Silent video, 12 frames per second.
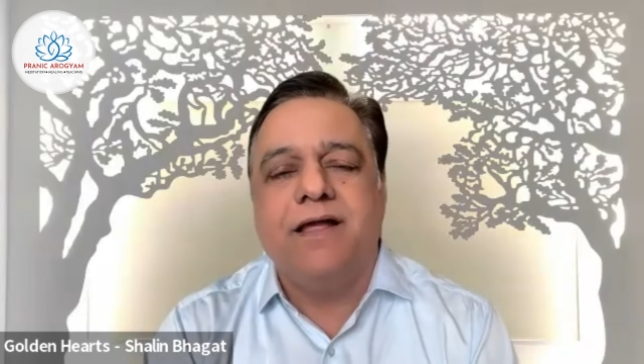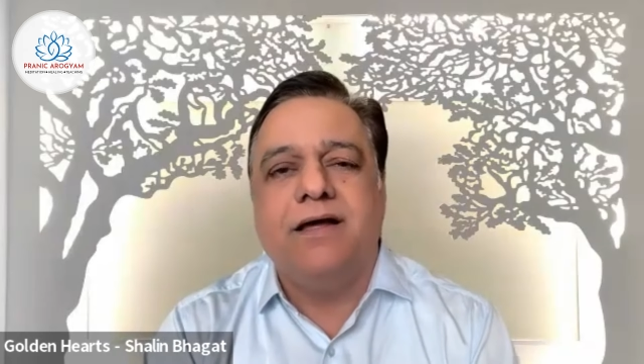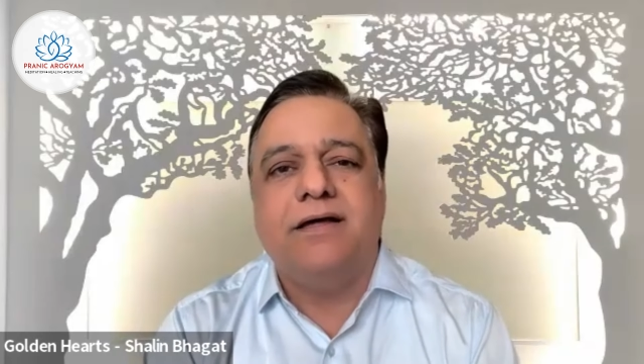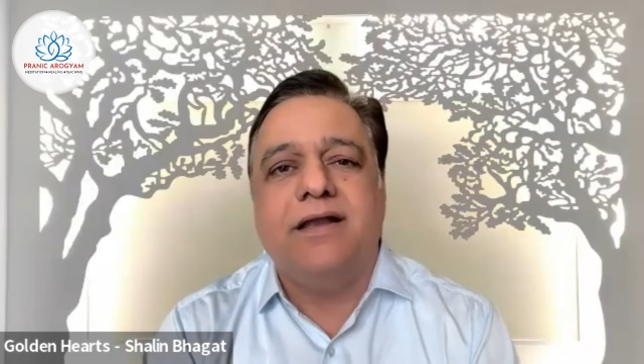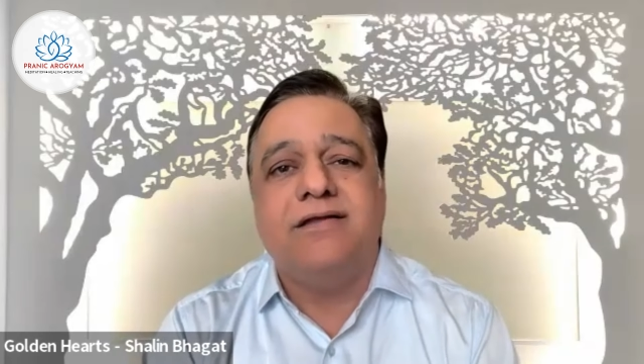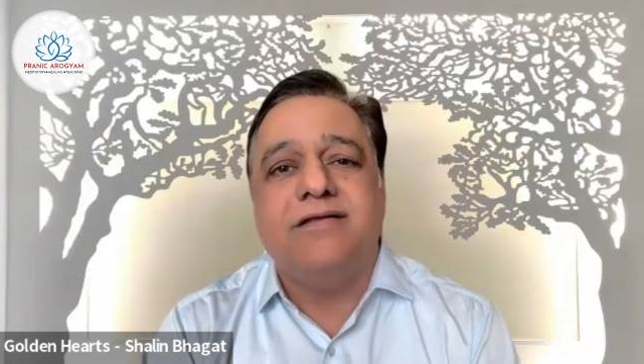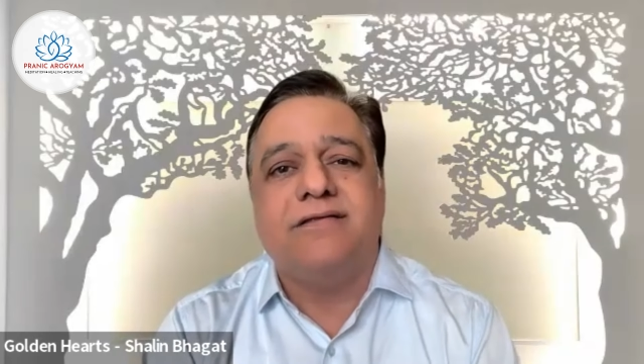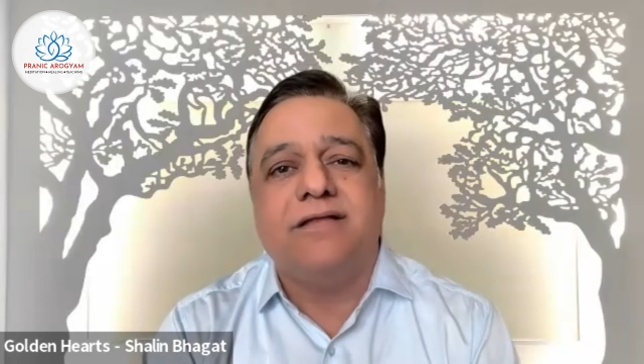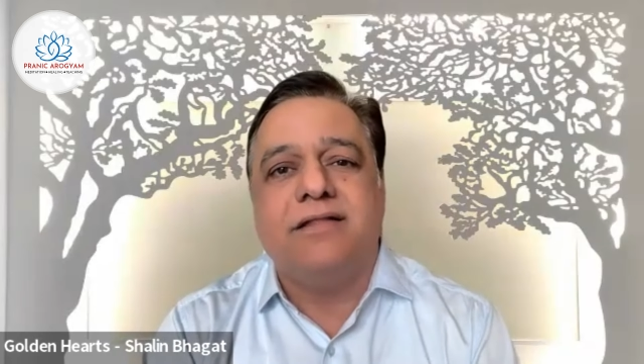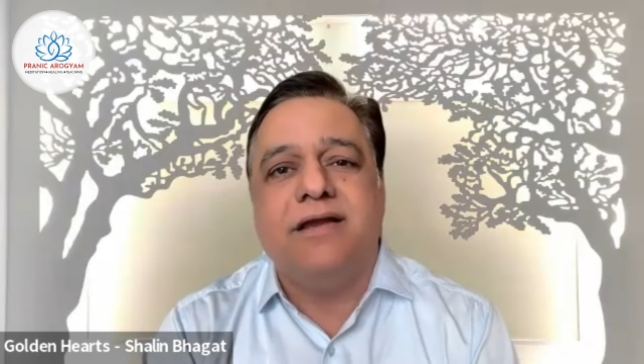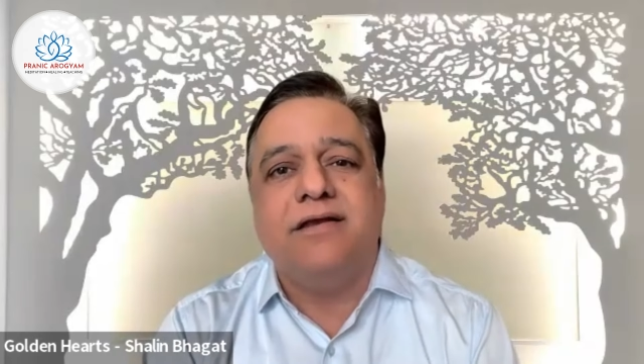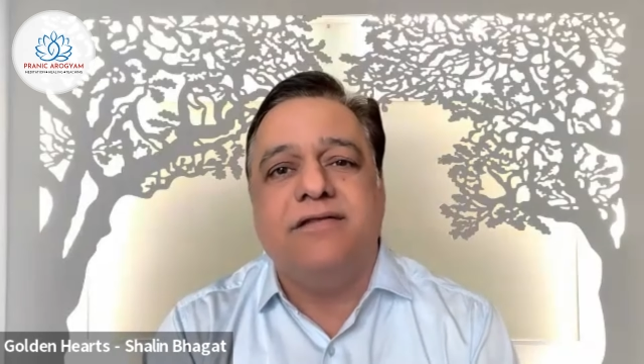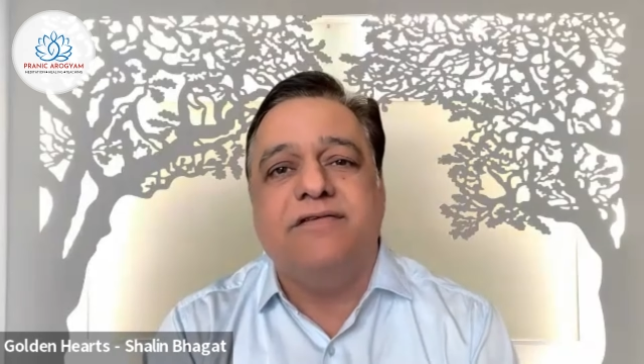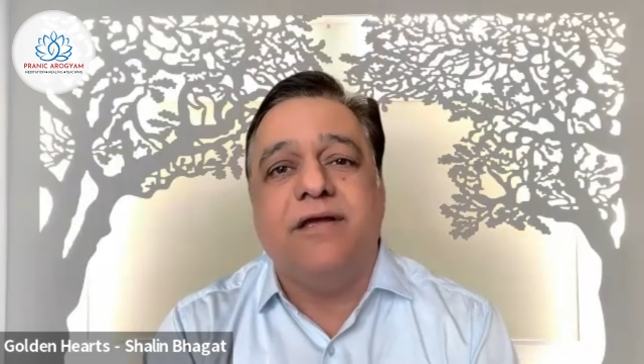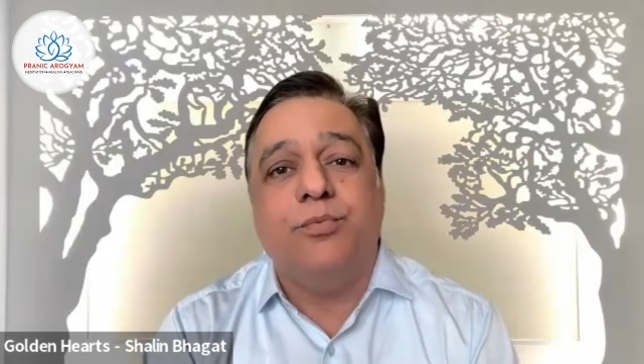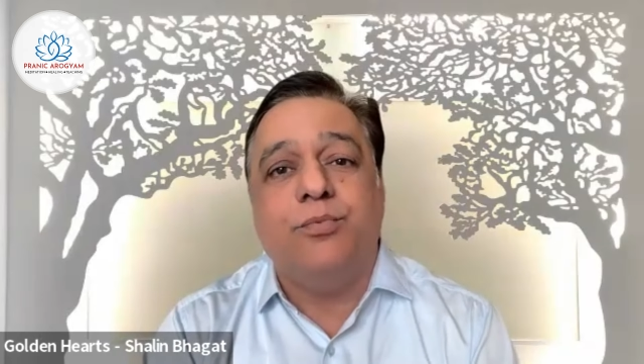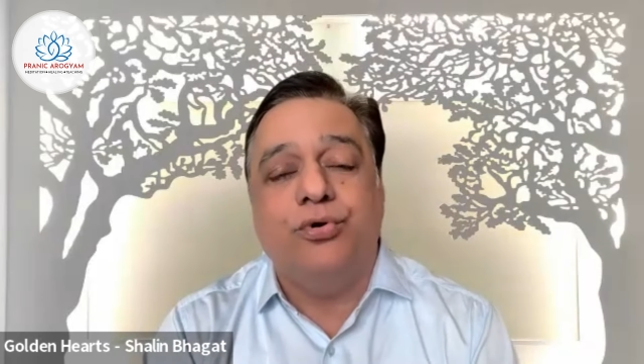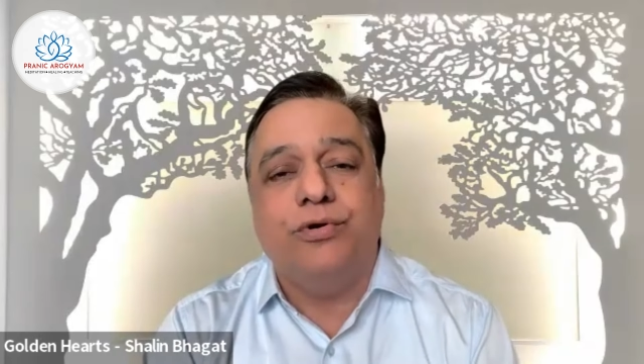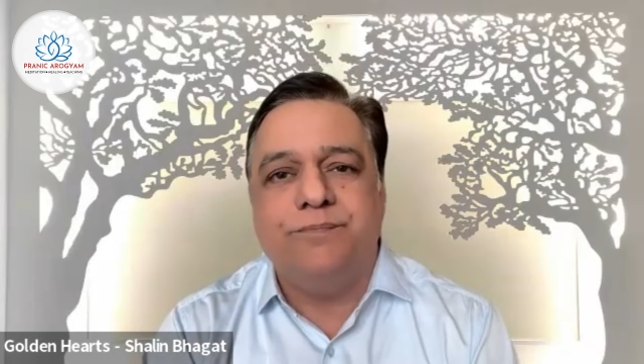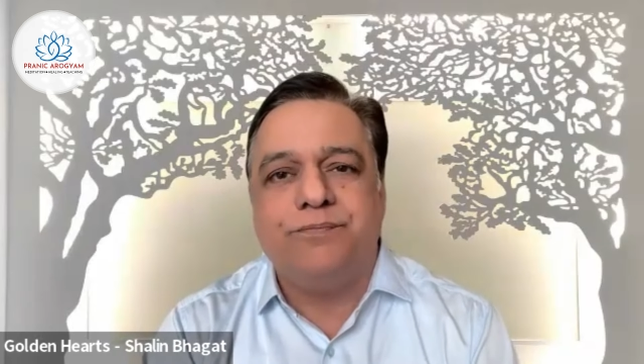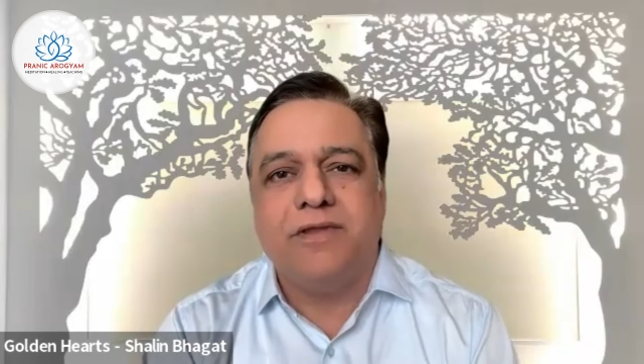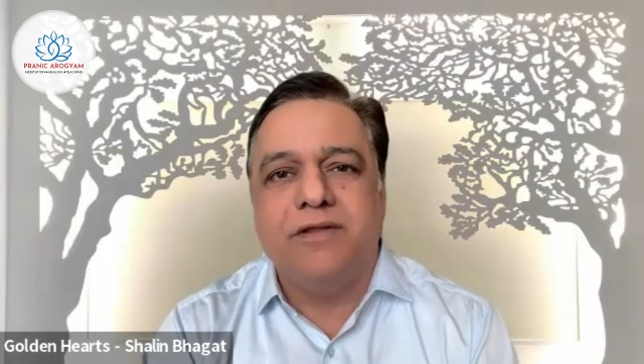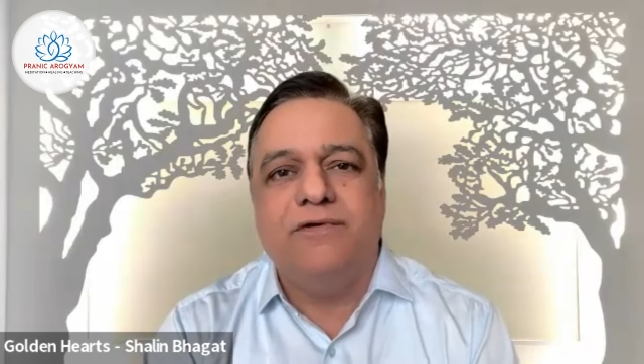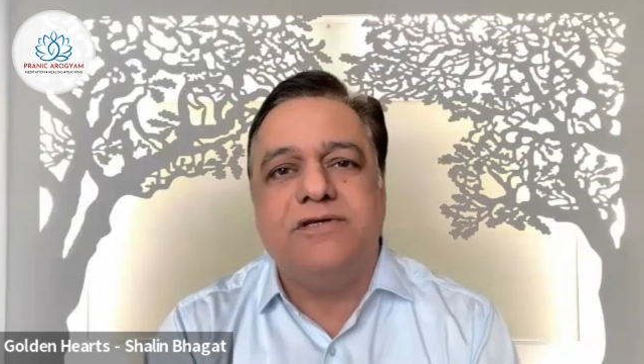Rajasthan, that is Jaipur.
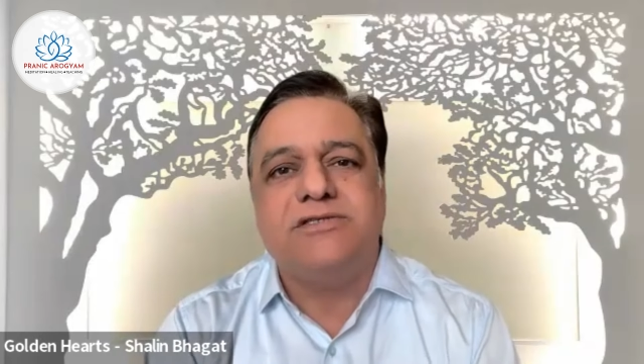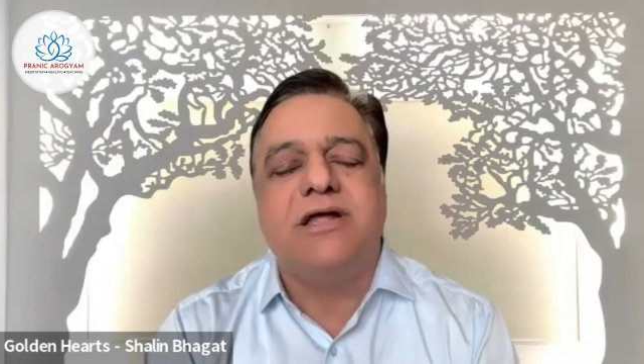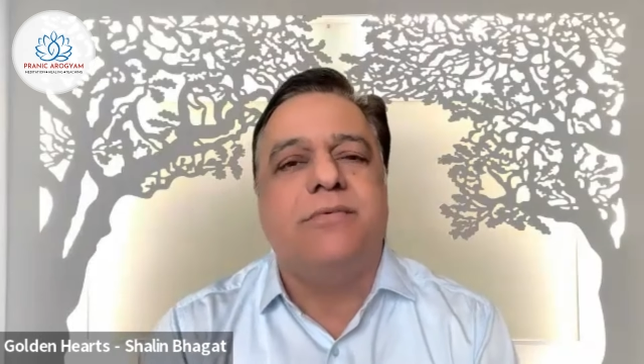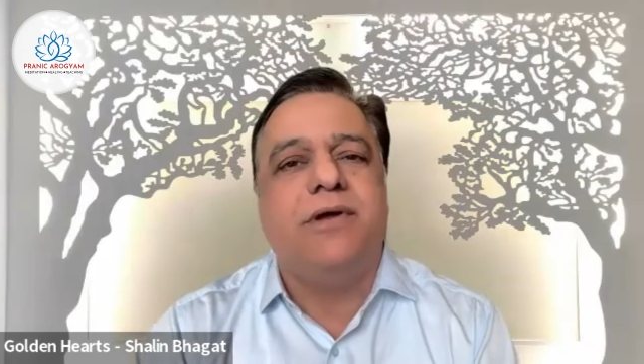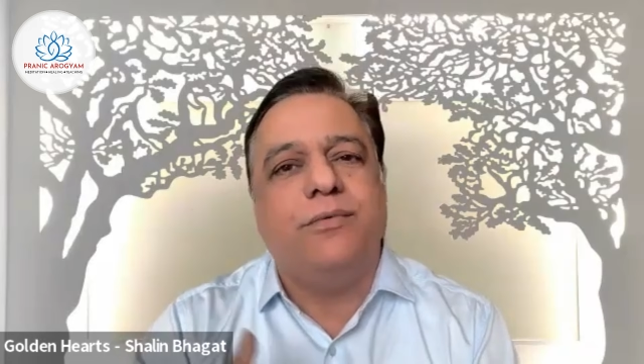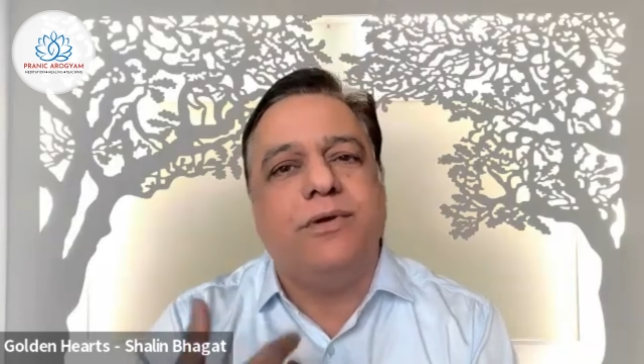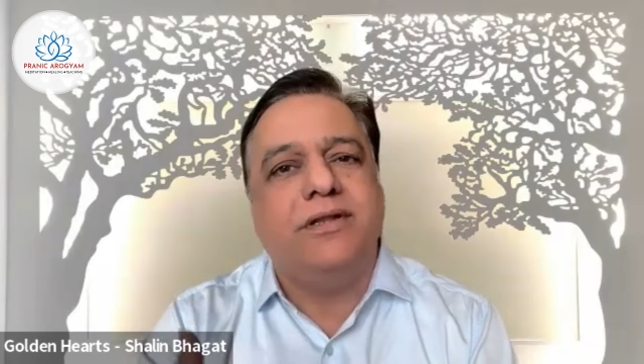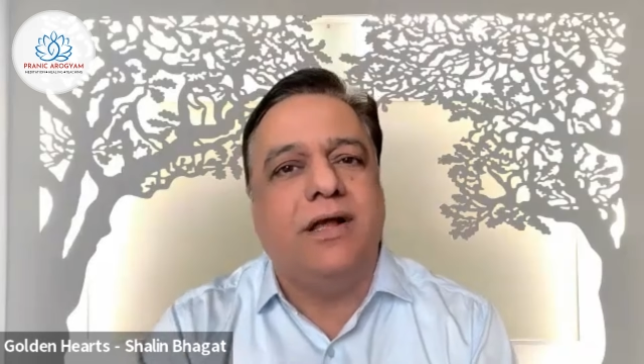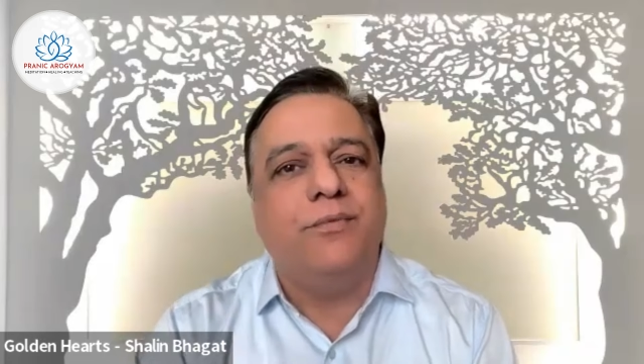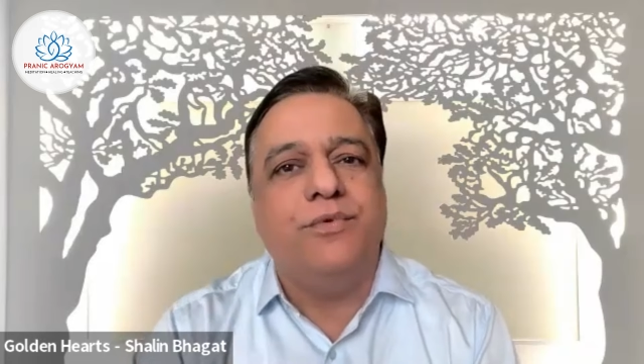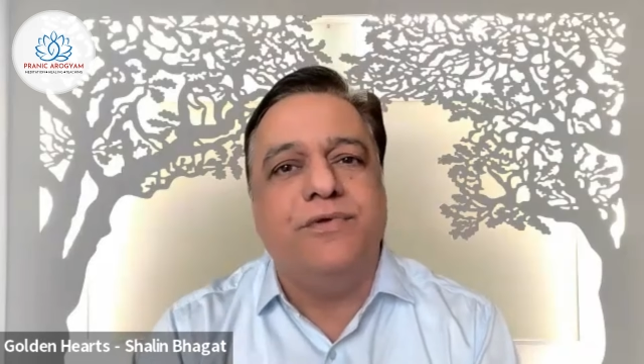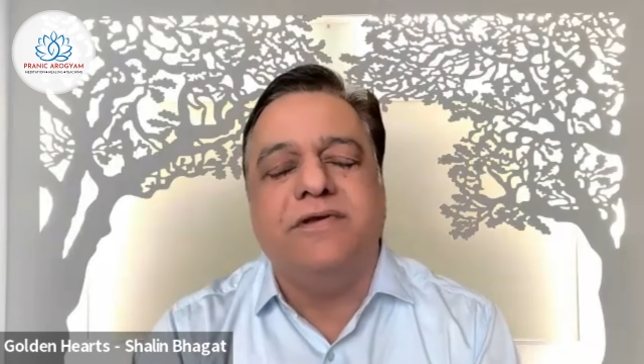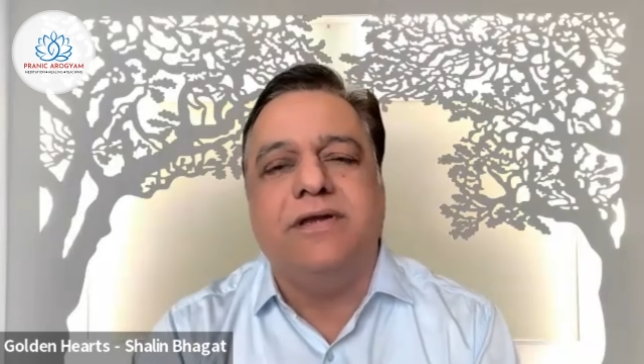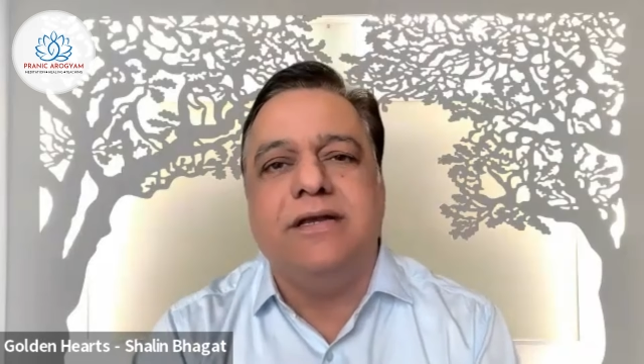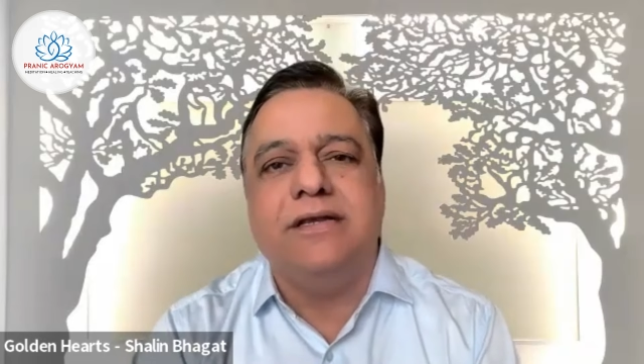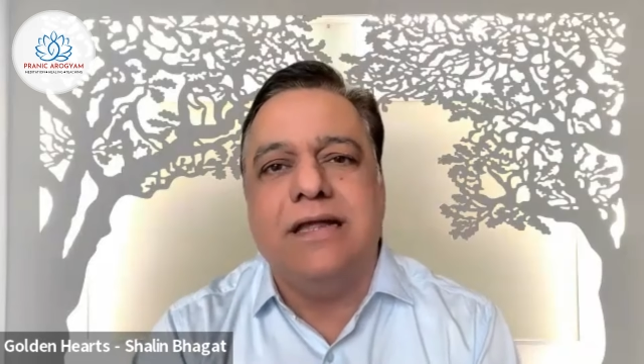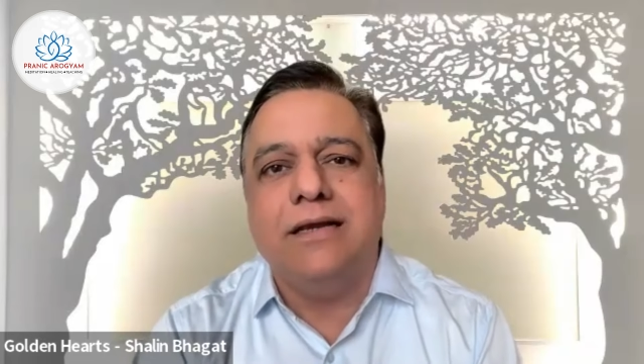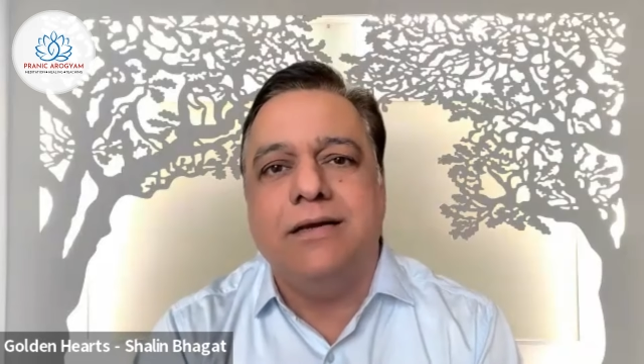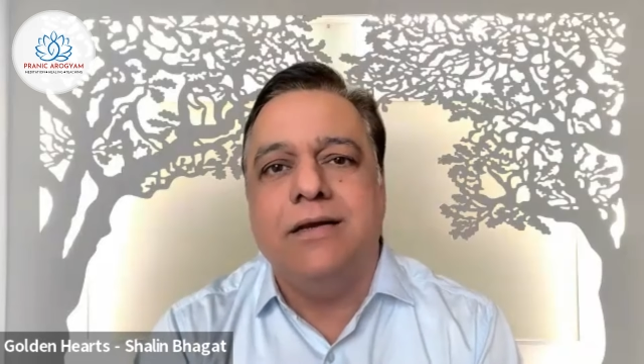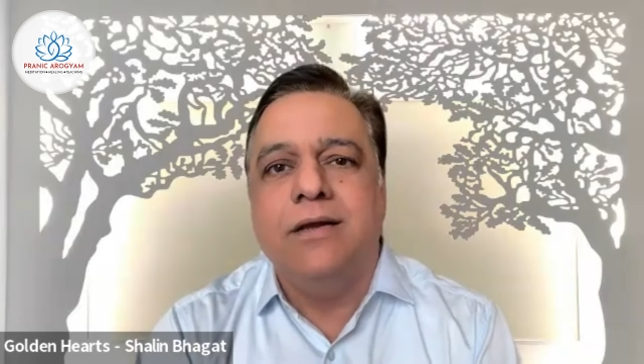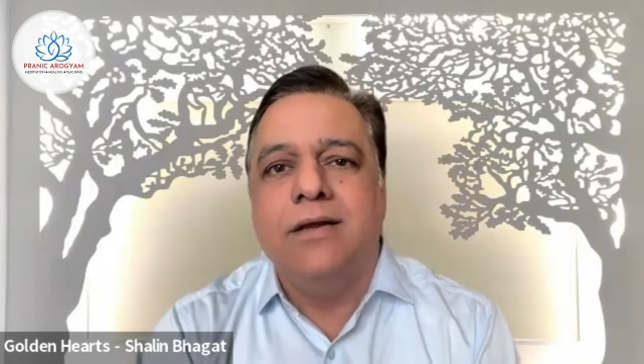First time I visited there.